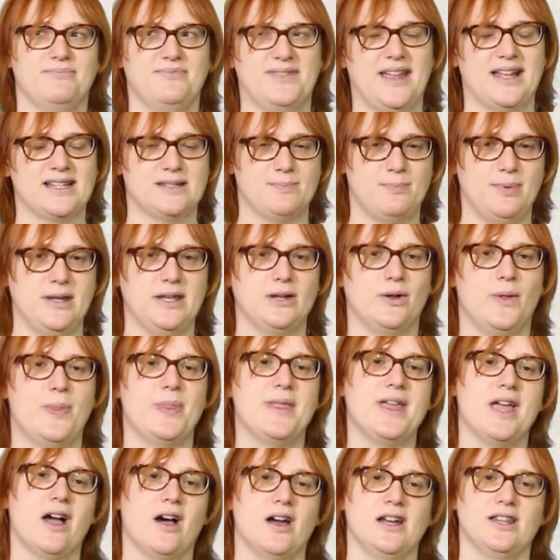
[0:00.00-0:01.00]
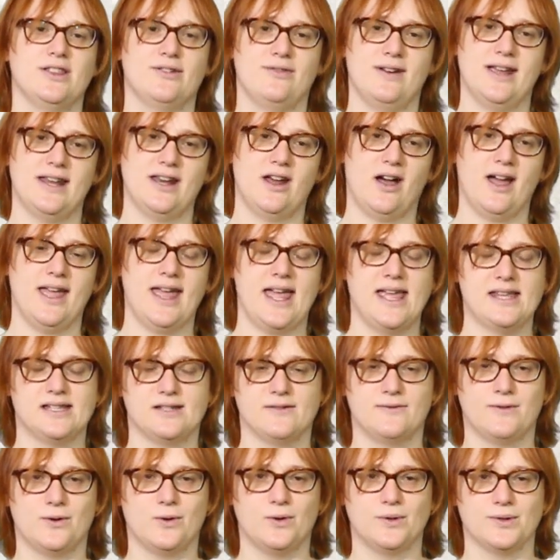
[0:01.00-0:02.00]
That's beyond the i3 and
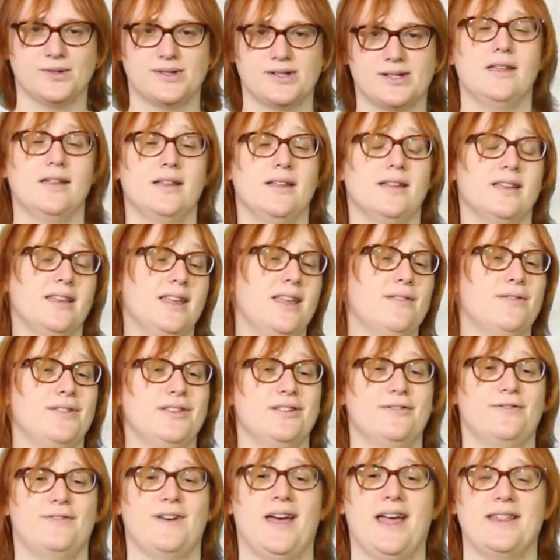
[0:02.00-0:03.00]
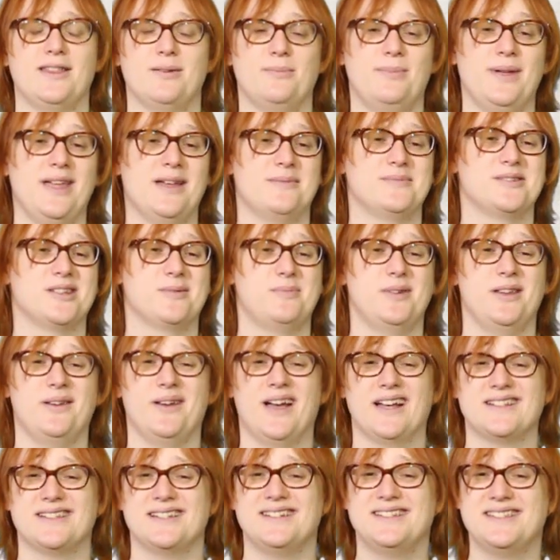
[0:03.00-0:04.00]
i8, of course. Given the fact that BMW
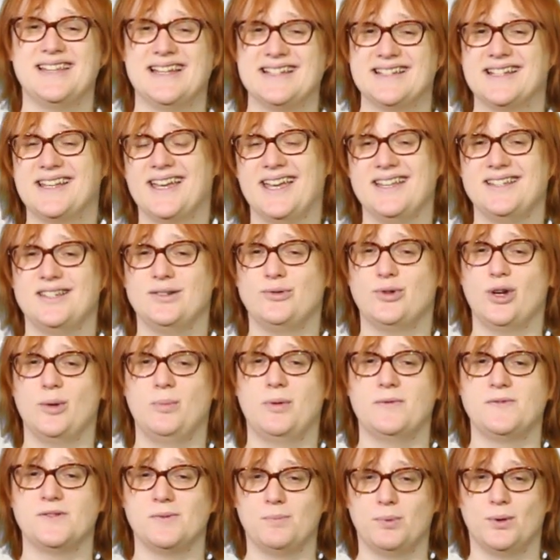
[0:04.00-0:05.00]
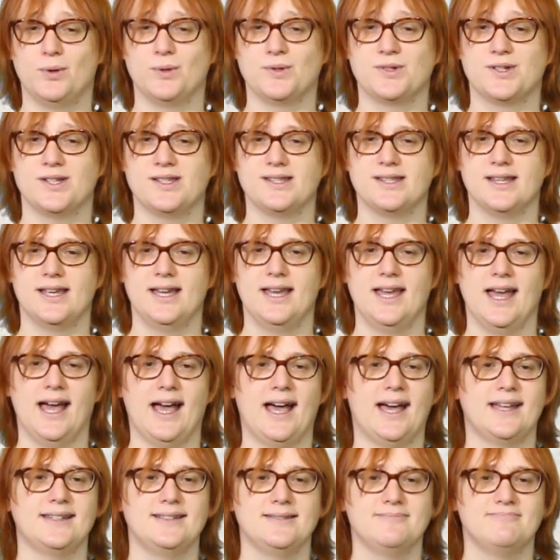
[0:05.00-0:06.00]
has a dedicated group of supporters
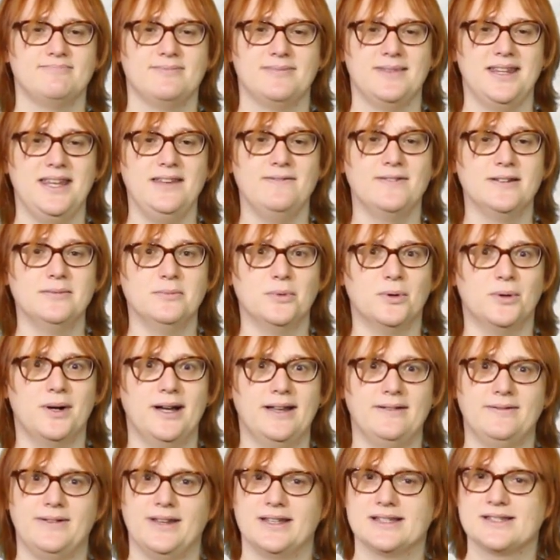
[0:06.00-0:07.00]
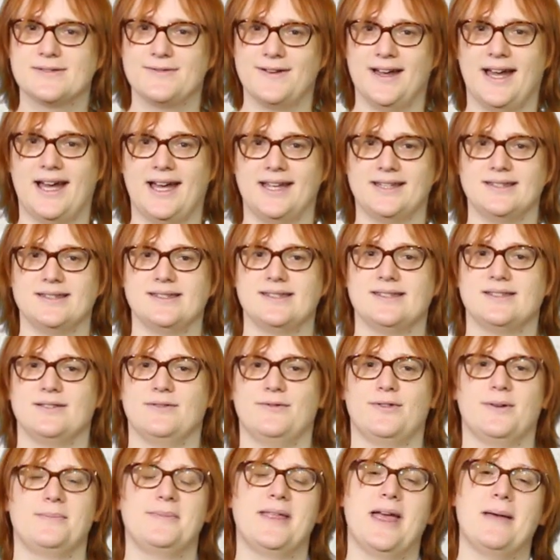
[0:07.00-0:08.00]
and even more envious fans
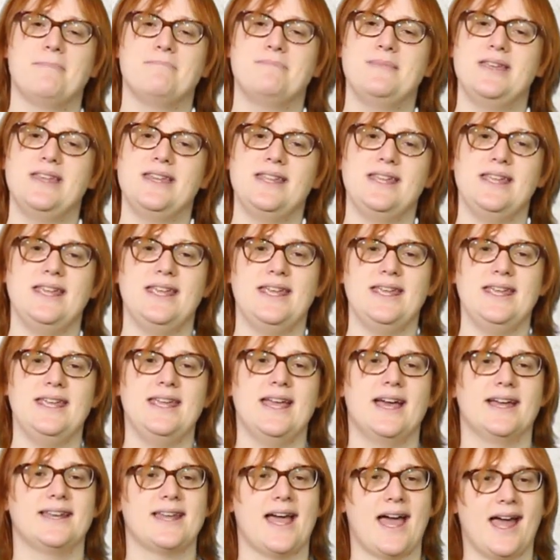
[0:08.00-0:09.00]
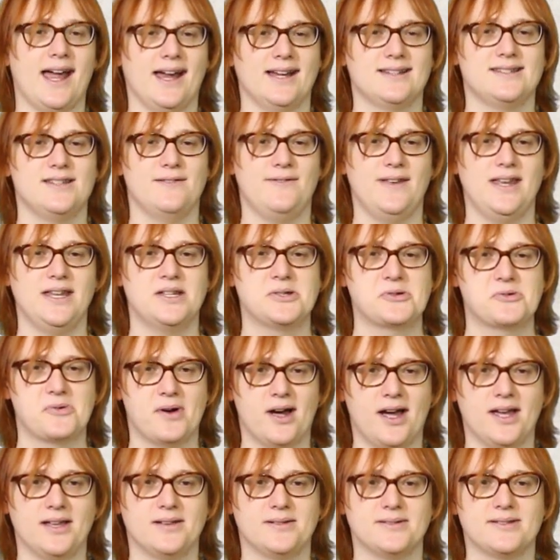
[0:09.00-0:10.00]
from their Mini E and Active E
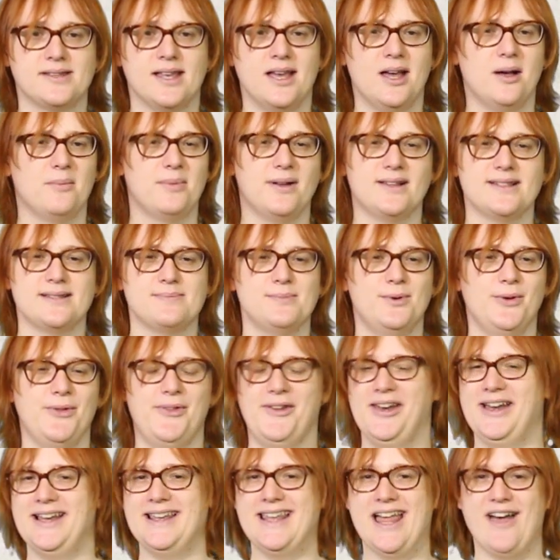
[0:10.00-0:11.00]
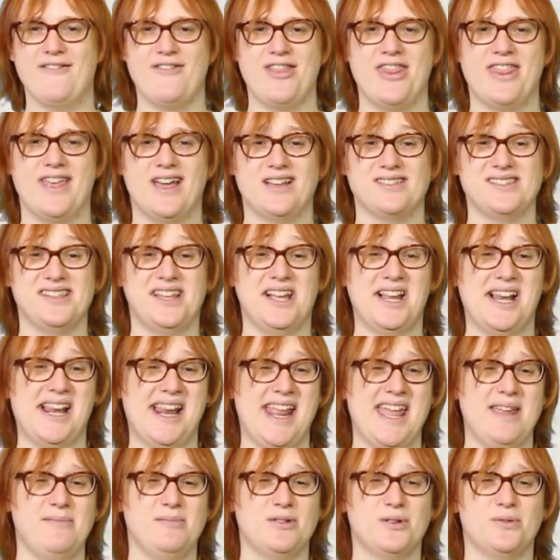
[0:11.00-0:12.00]
trials, plus more than 11,000
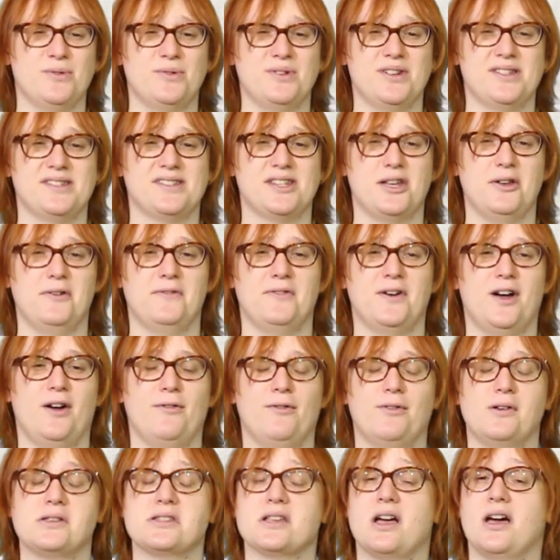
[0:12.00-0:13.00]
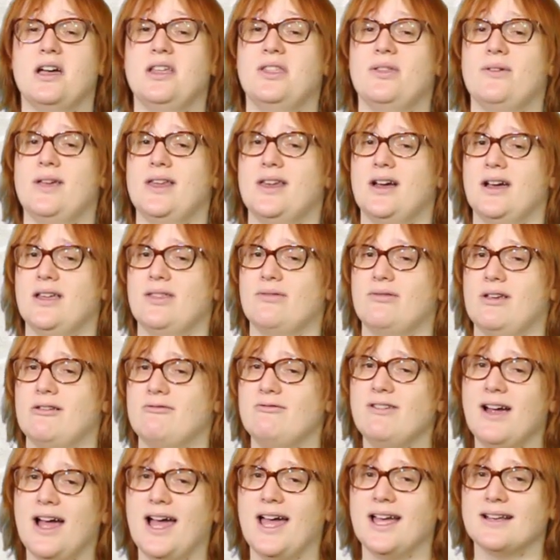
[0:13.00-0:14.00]
claimed orders so far for its i3 and
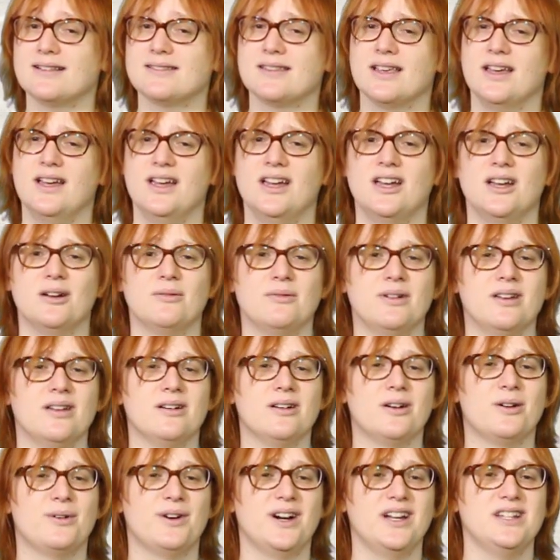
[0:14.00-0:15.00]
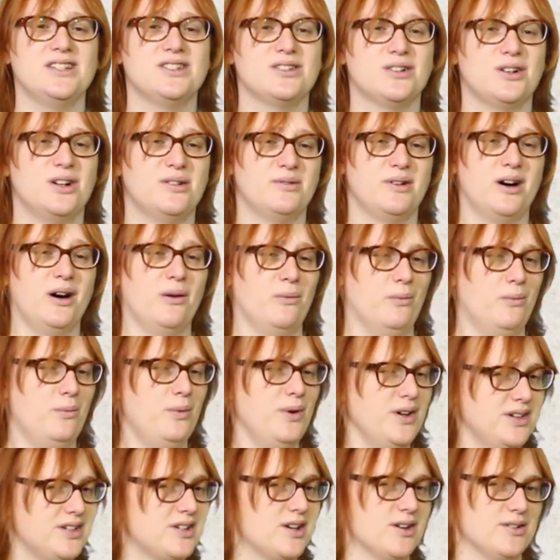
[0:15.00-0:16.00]
i3 Rex, we're not quite sure what
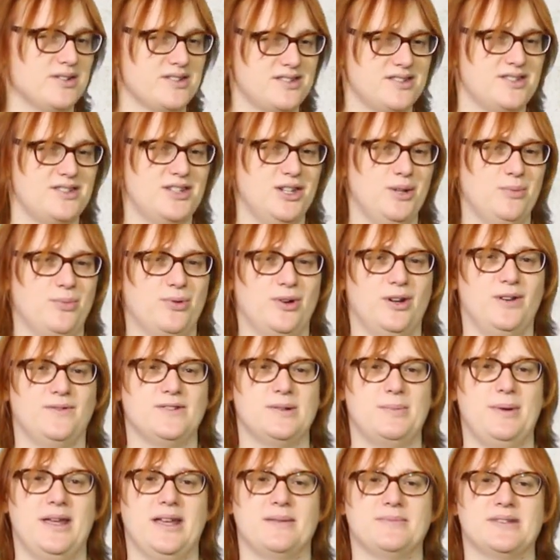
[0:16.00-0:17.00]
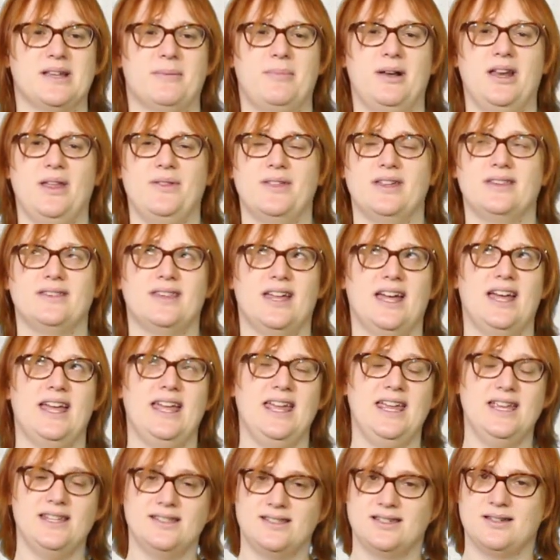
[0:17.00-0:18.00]
would constitute proof to BMW that there
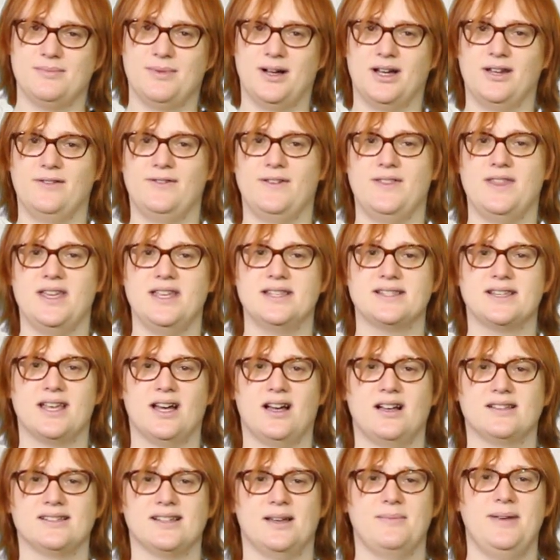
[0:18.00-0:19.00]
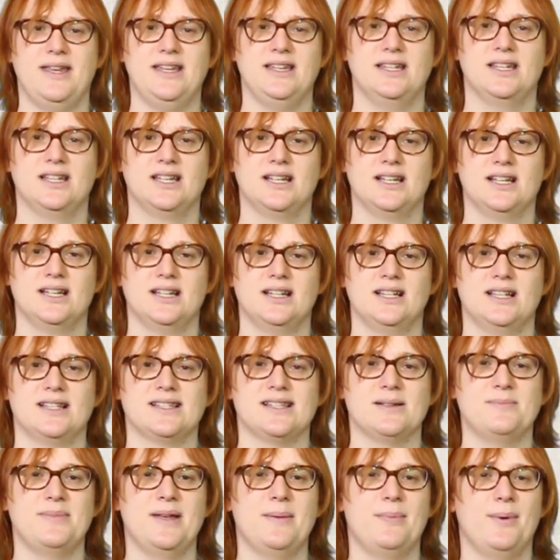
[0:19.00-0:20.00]
is demand for these cars. I mean,
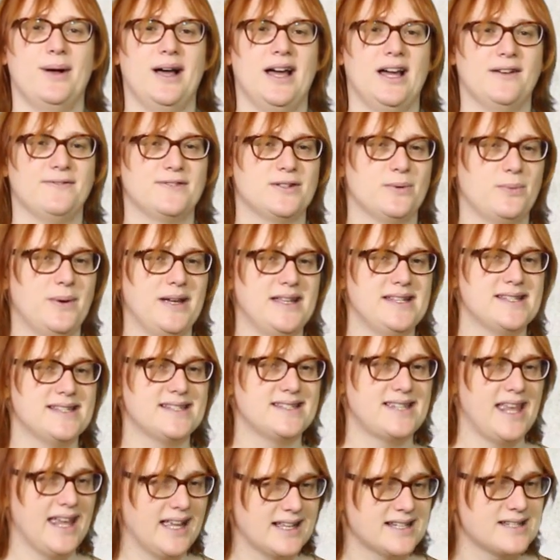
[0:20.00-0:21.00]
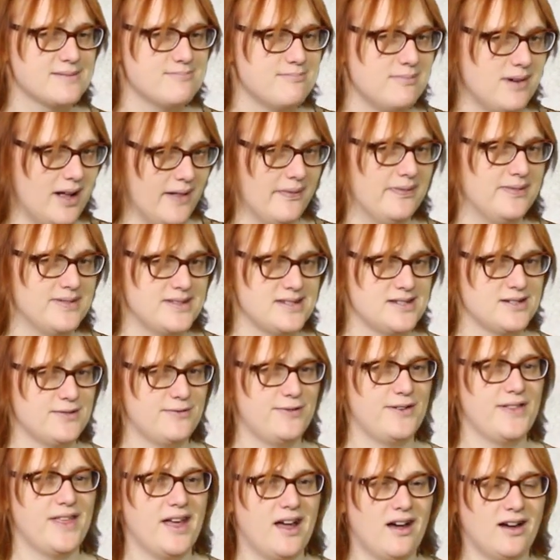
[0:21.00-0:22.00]
some people have to wait 6 months
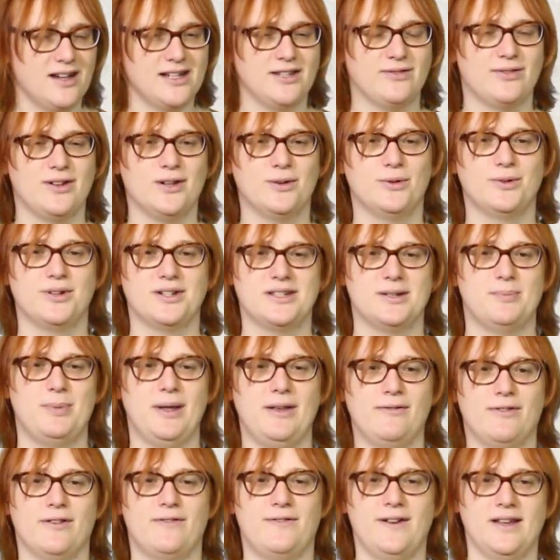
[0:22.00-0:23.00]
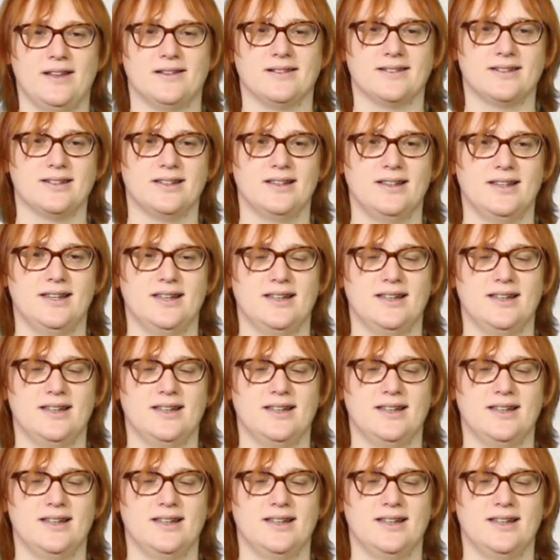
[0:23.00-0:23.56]
for their i3 order to be fulfilled.